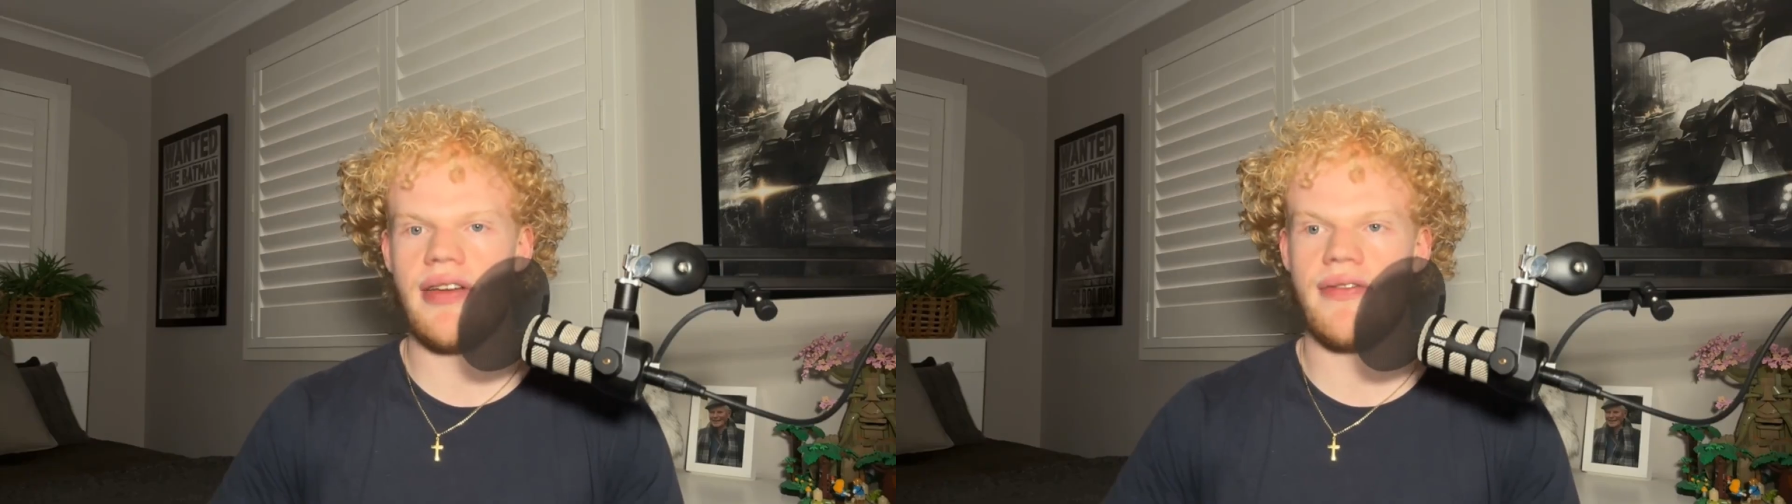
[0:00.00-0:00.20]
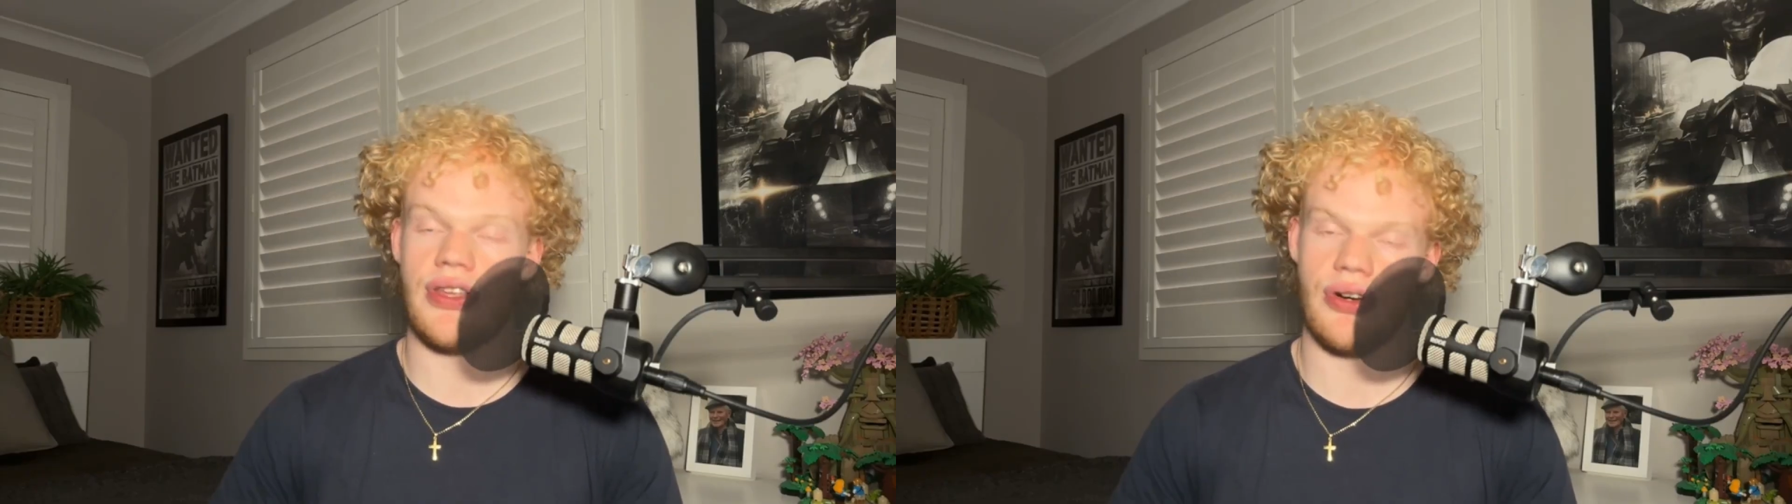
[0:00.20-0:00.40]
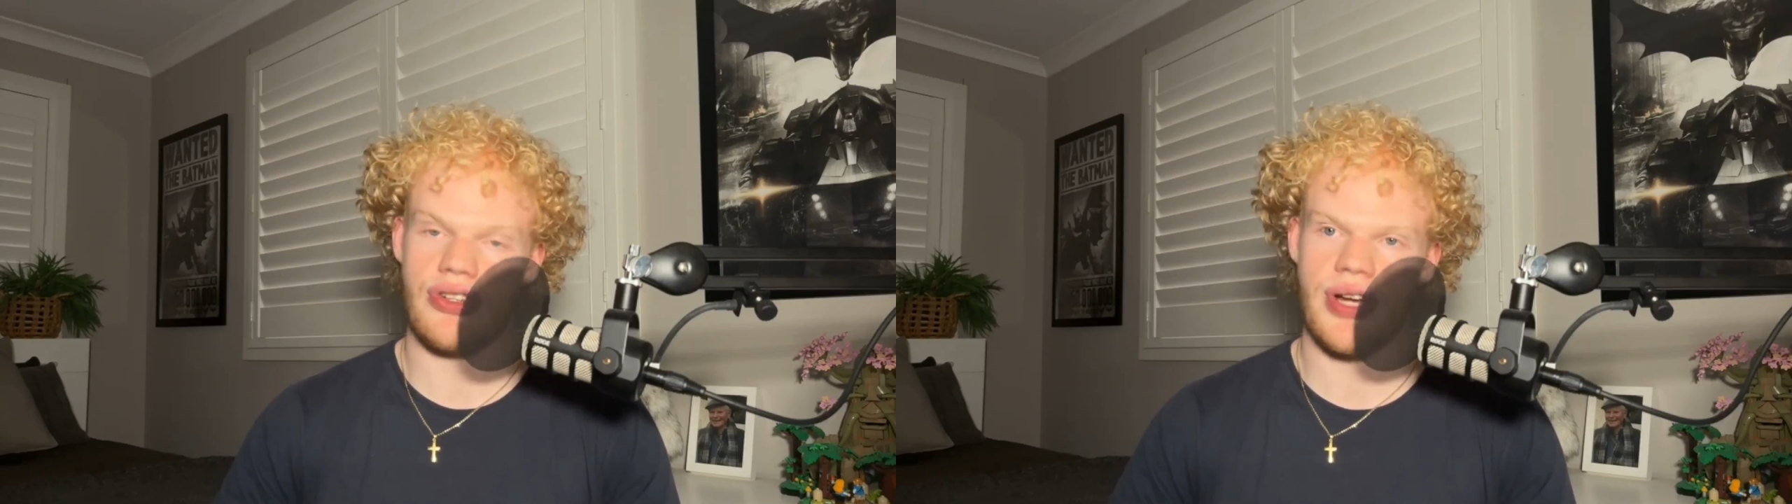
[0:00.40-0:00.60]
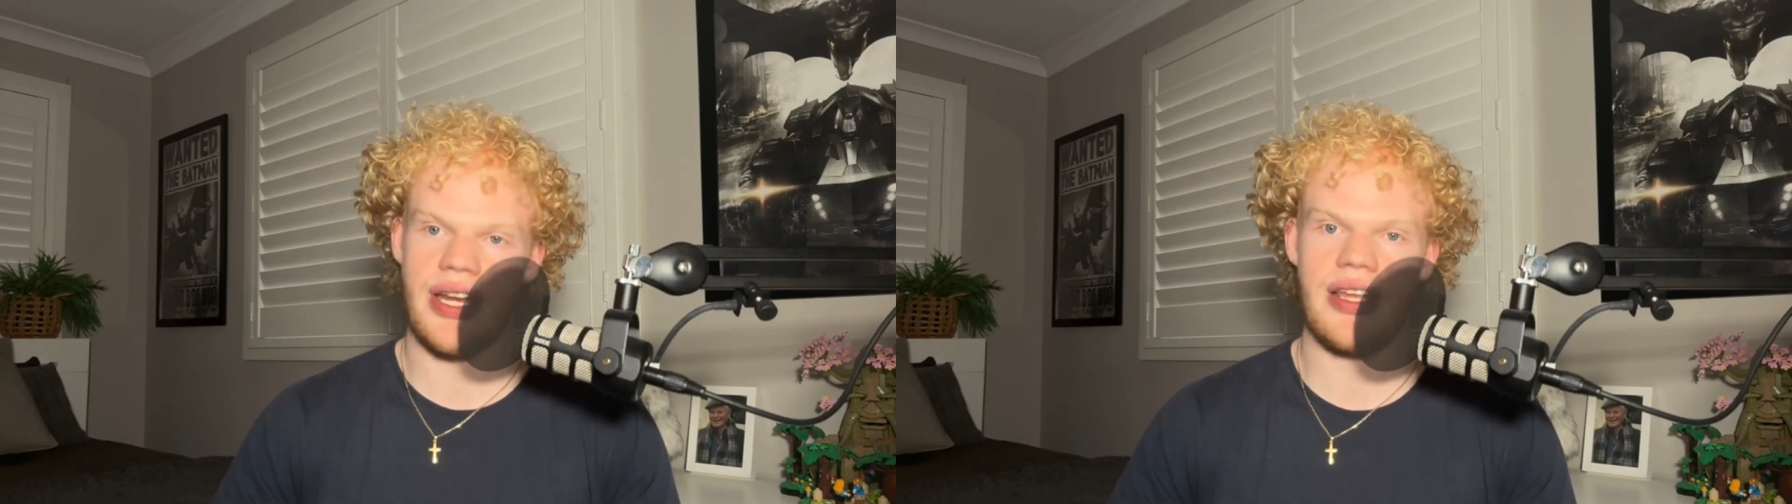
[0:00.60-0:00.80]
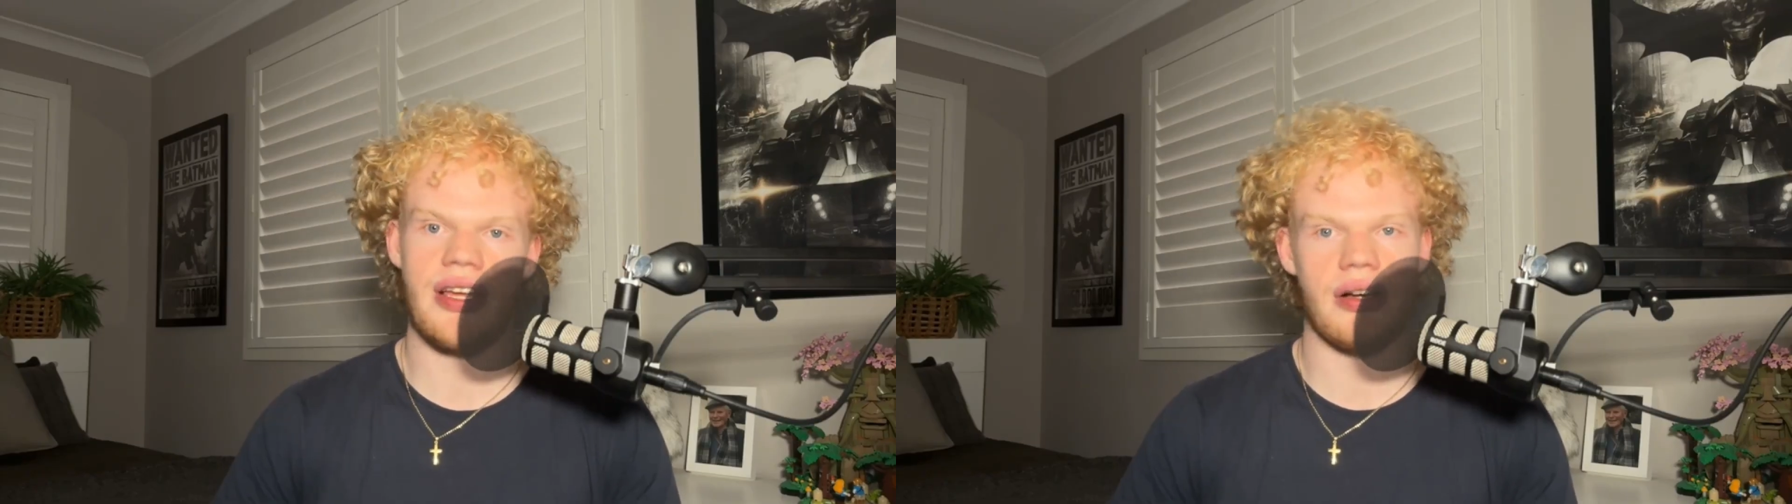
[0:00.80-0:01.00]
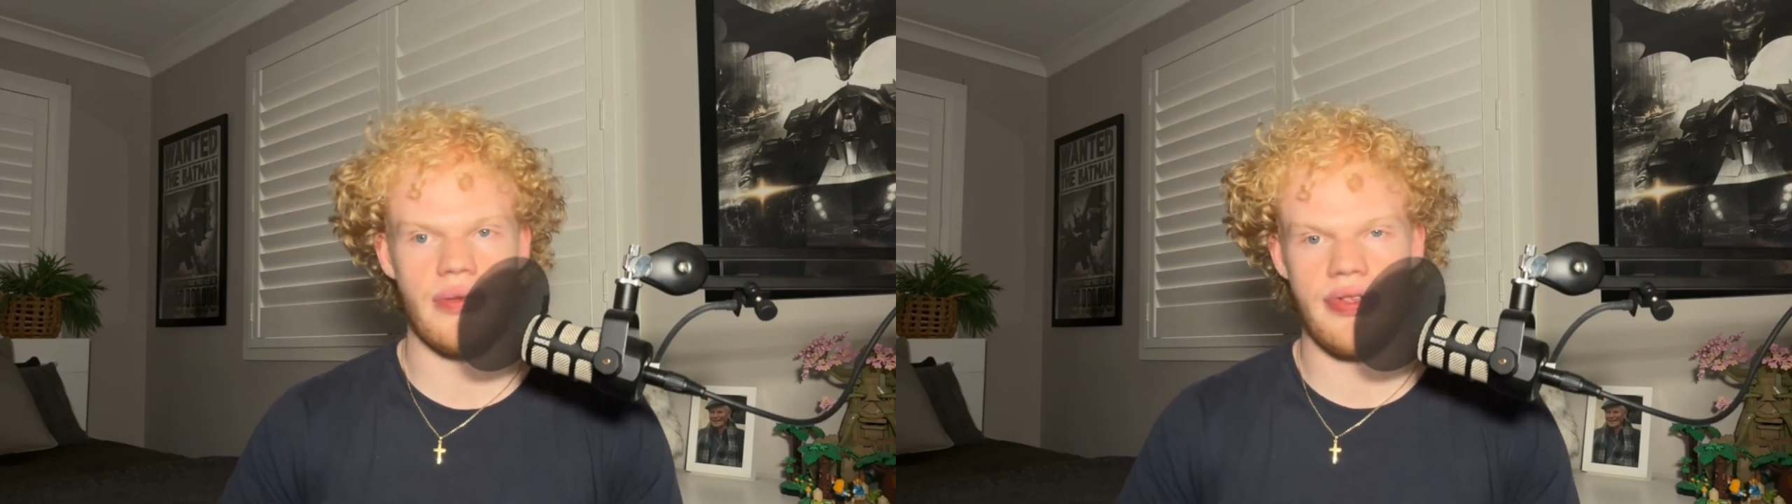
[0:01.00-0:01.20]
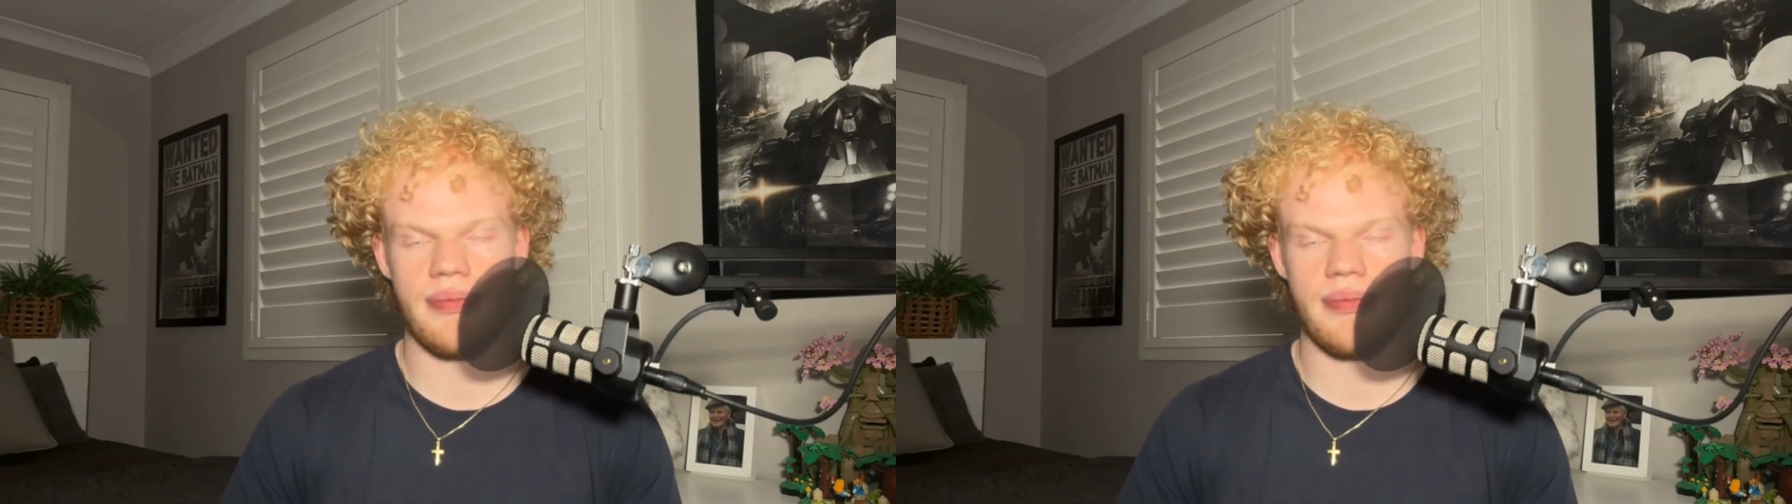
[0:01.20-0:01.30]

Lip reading: for your training goals.